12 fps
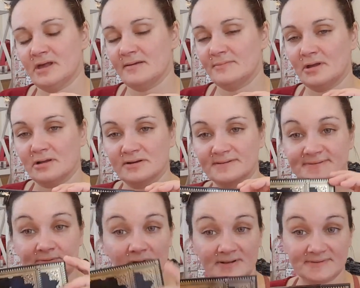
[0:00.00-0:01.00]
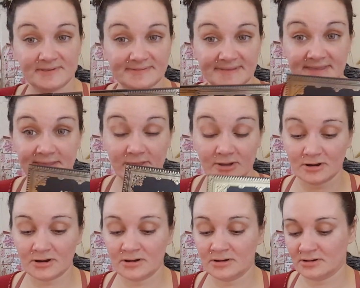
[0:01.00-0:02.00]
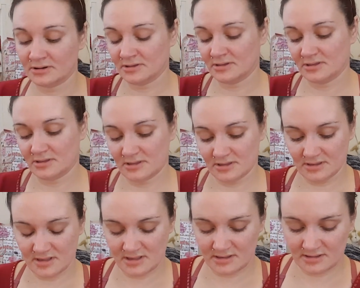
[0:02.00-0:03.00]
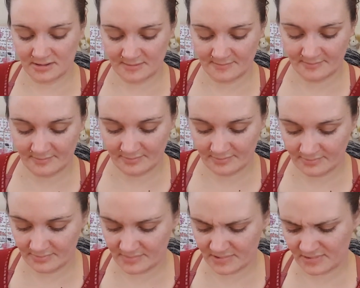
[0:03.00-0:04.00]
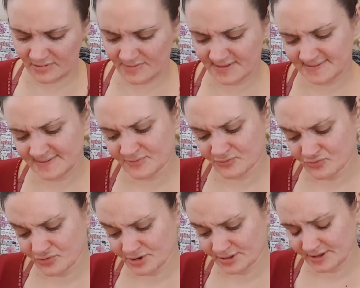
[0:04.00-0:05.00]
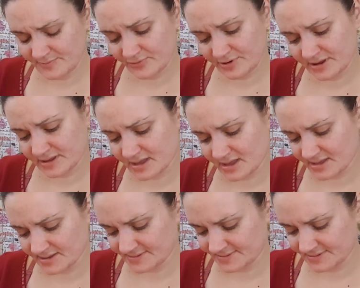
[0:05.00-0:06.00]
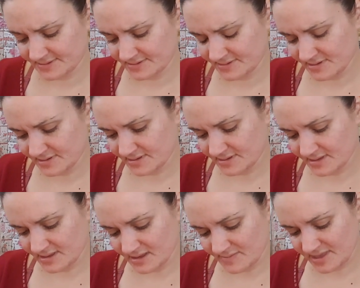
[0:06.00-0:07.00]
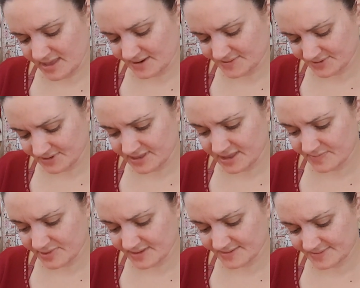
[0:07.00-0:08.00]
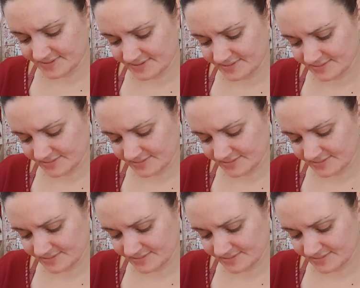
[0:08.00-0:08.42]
I'm not going to swatch this either. Oh, this is really pretty, guys. Let me actually keep this.